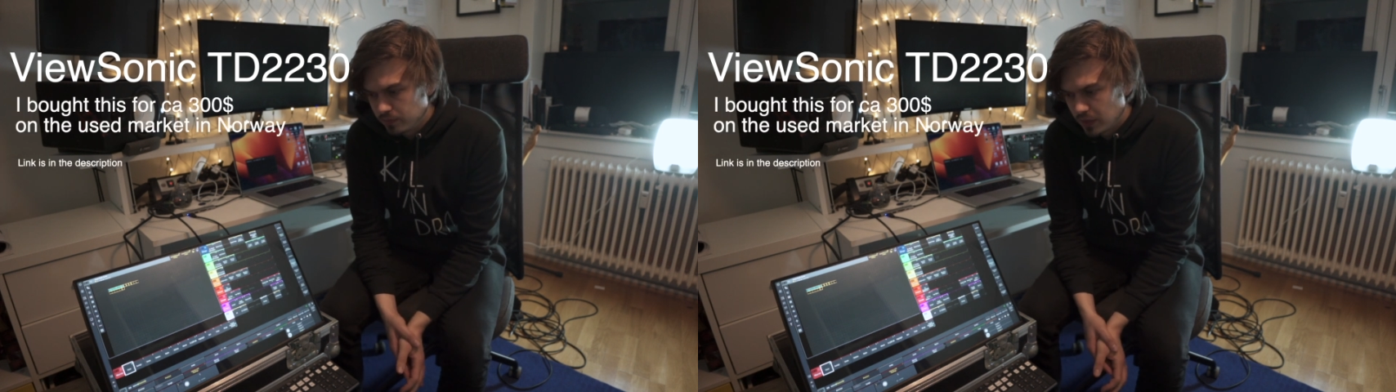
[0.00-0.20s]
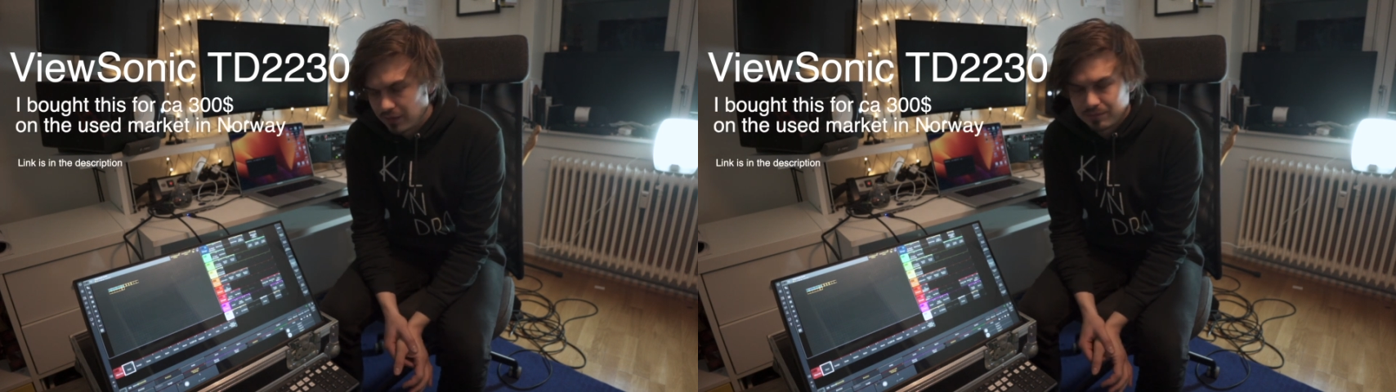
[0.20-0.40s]

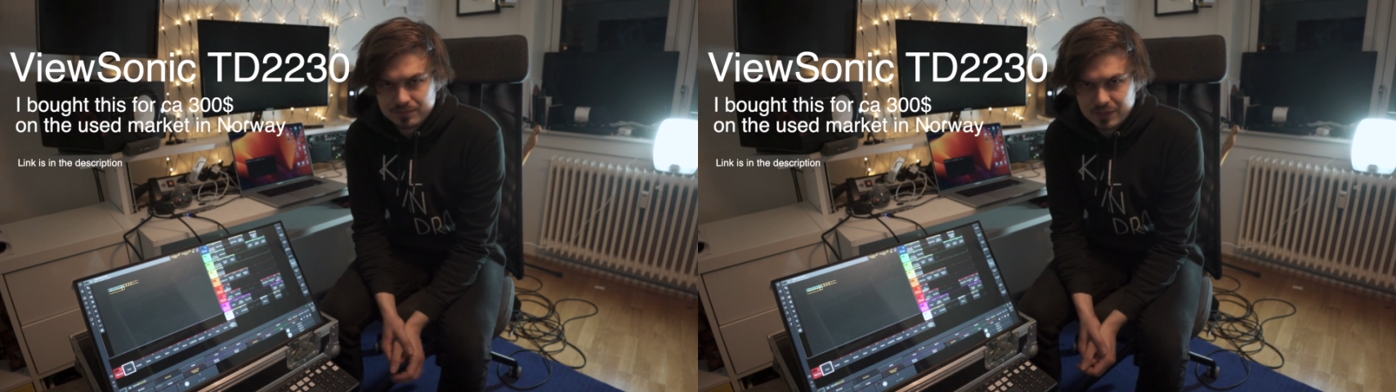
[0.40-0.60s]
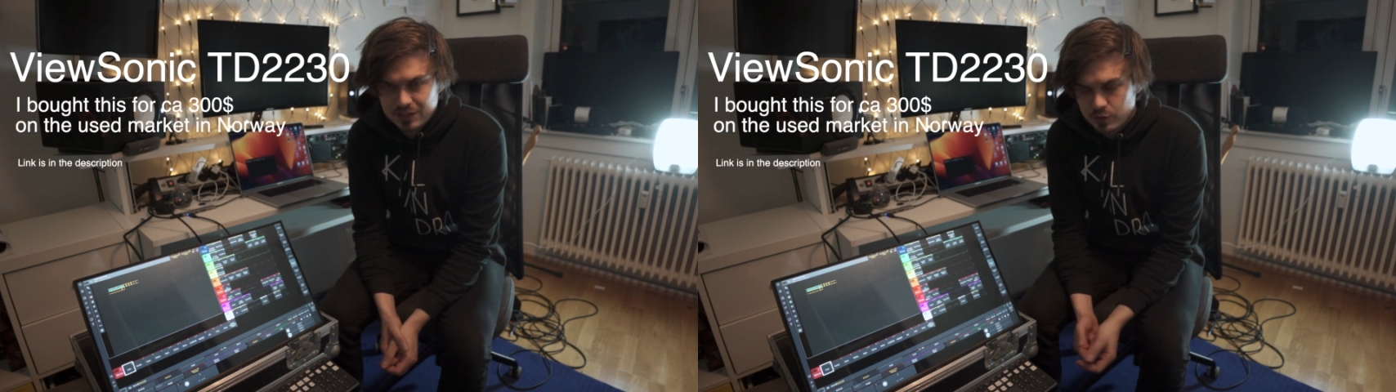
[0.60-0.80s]
and
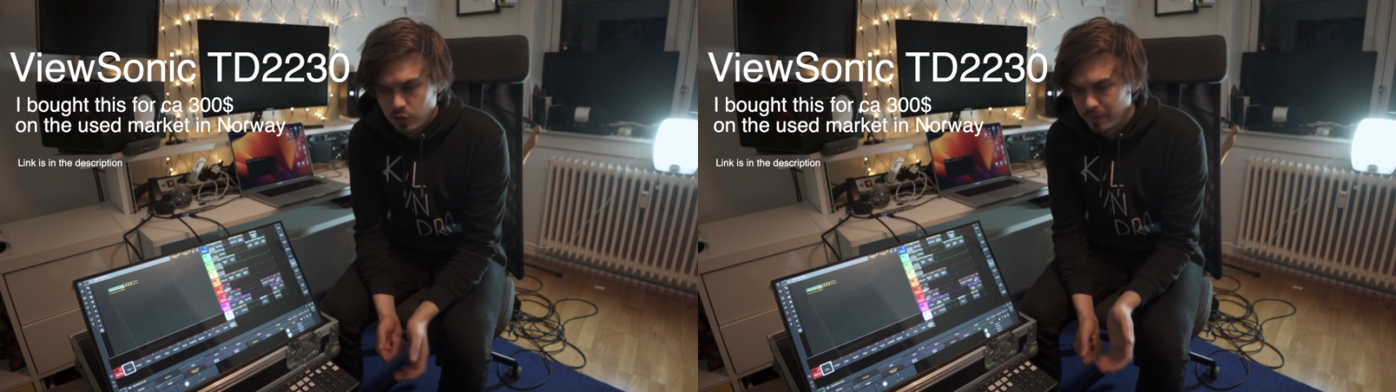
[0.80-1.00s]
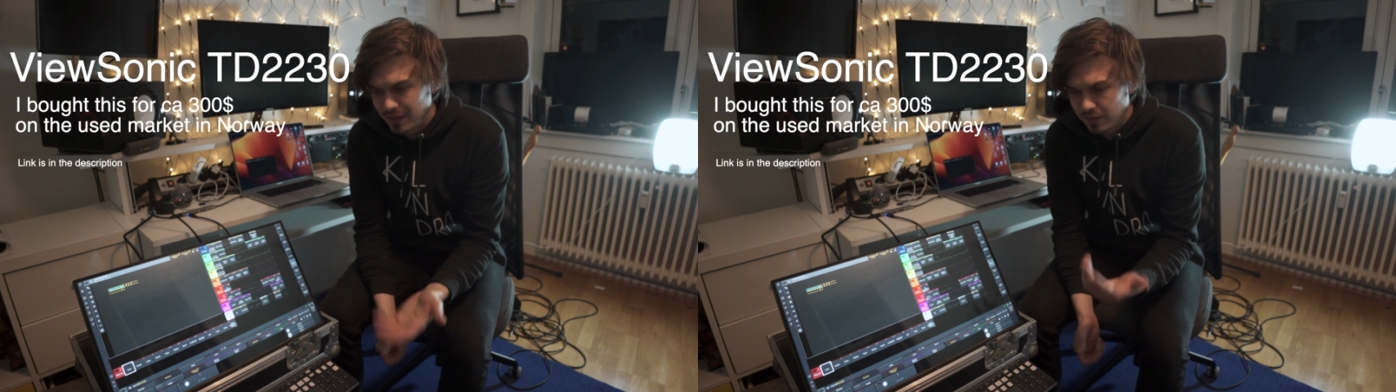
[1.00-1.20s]
this is
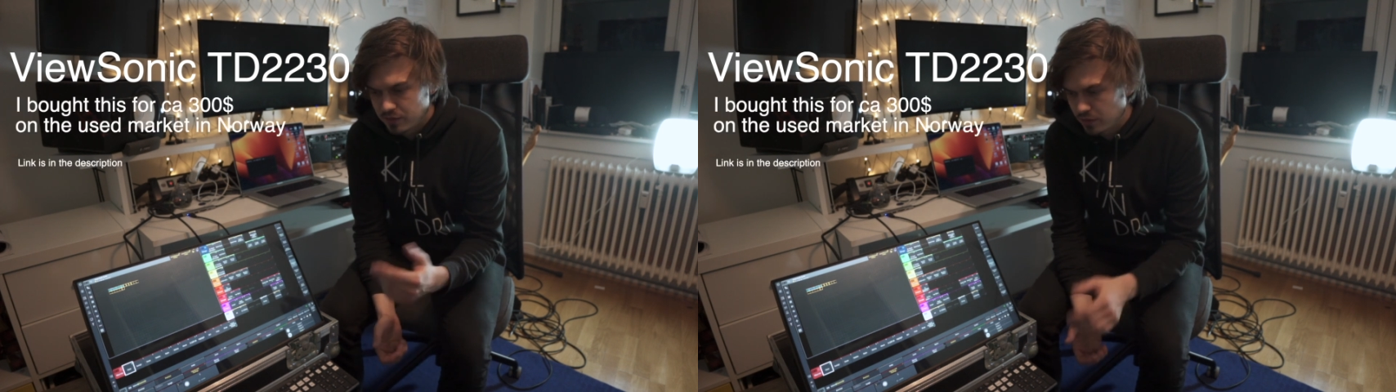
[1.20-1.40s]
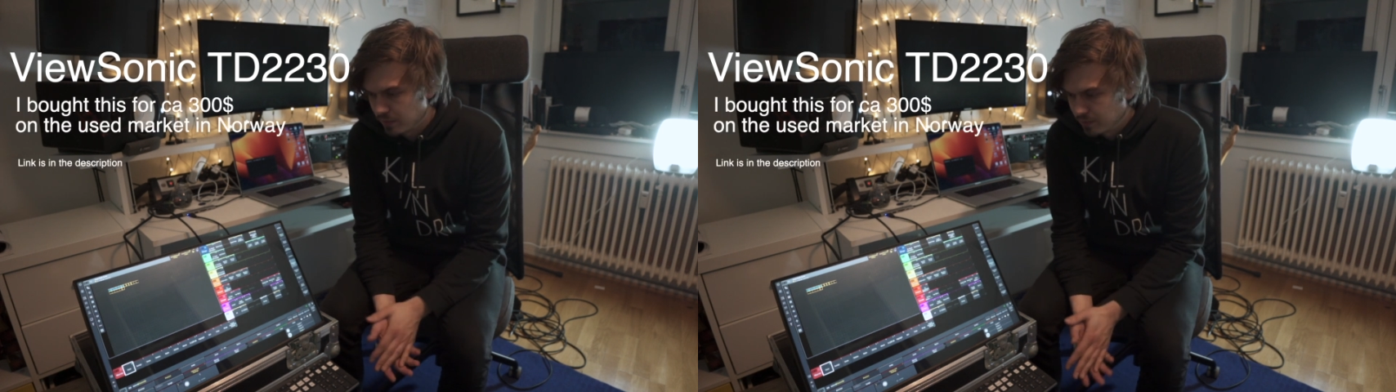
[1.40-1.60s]
not meant
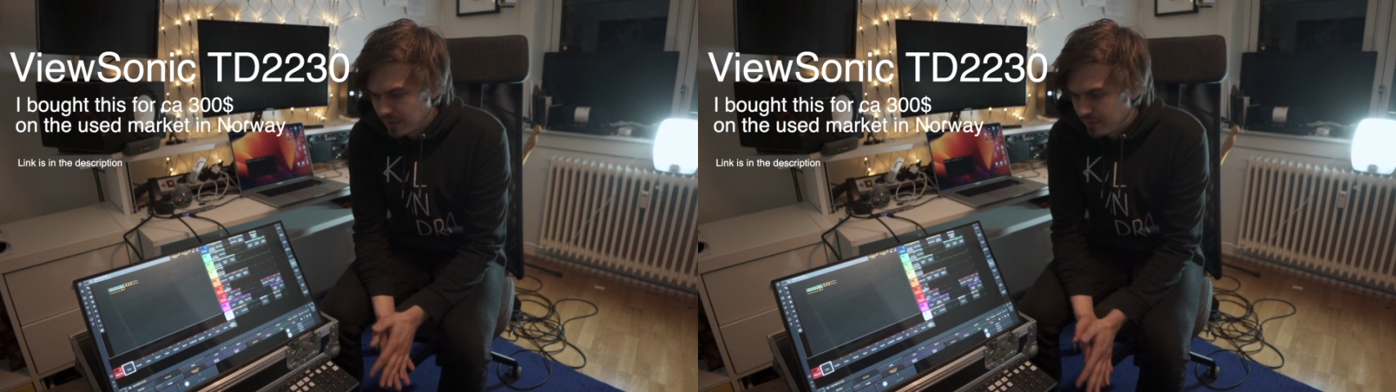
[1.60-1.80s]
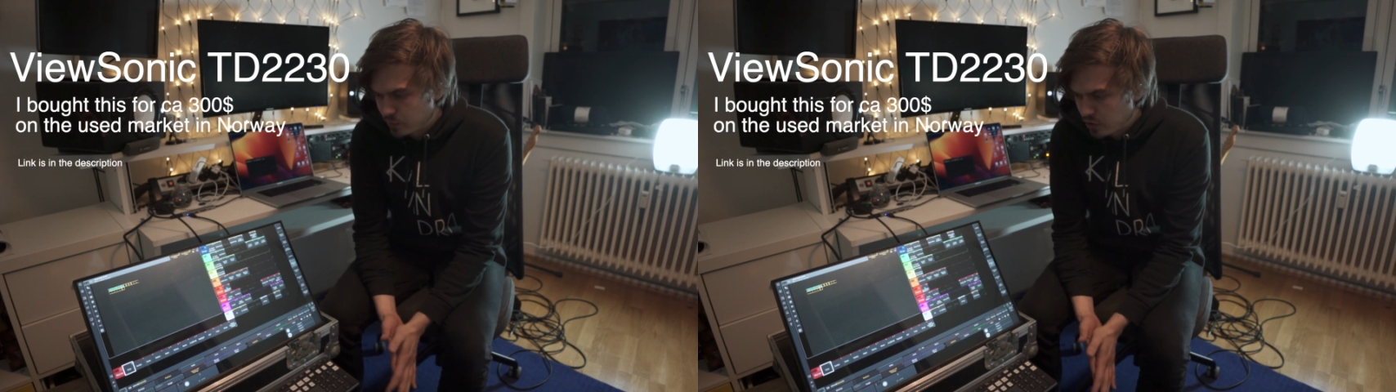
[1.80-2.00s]
as an
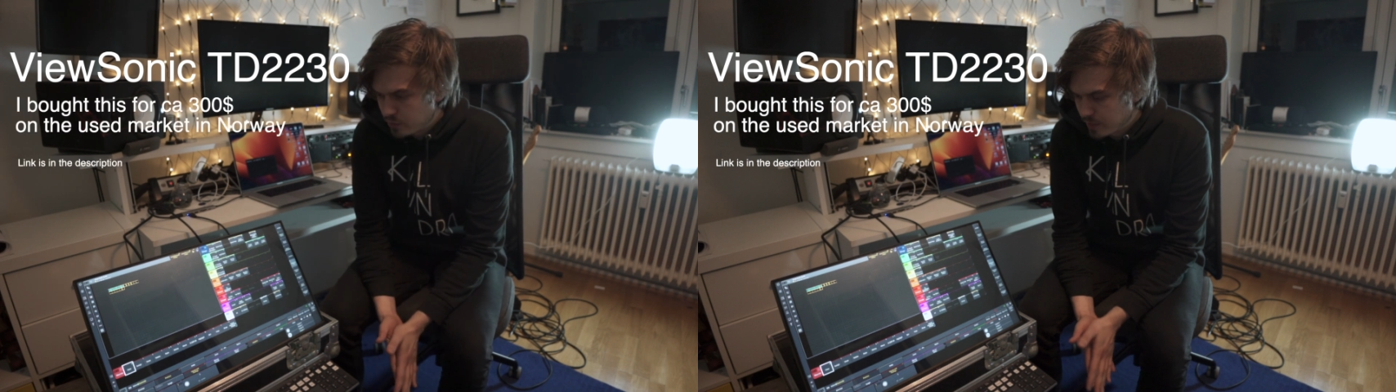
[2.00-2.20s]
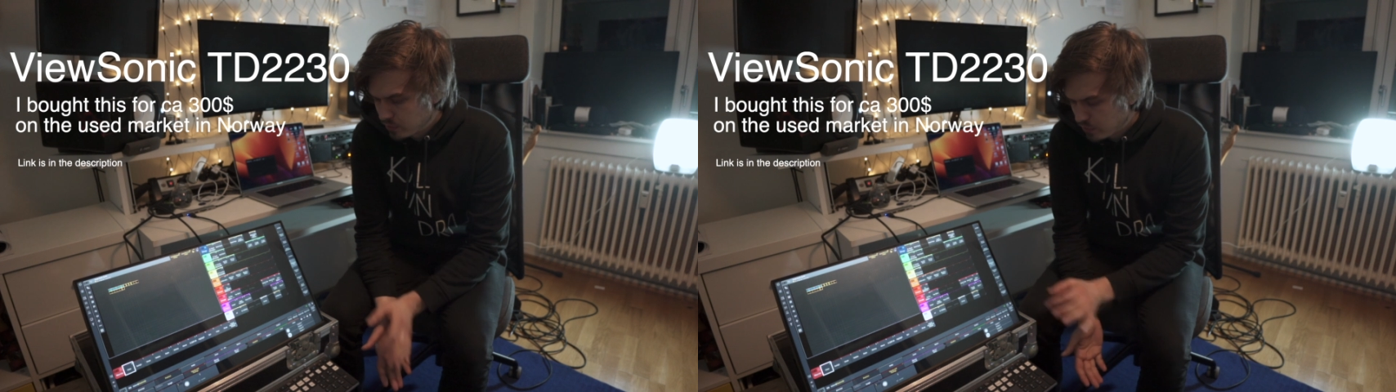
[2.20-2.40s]
advertisement